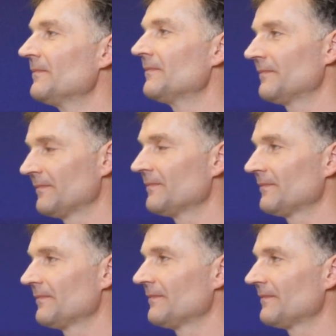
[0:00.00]

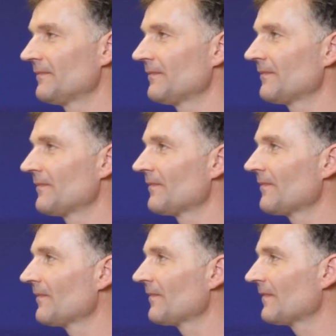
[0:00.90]

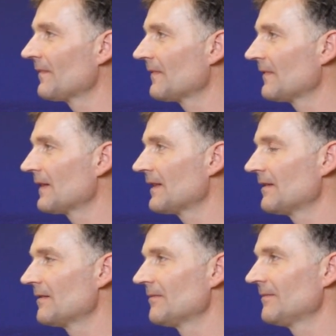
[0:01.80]

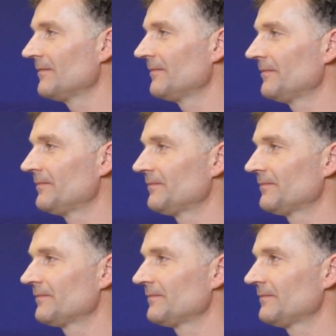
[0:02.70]

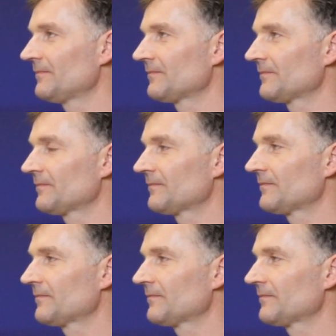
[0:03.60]
This person isn't speaking.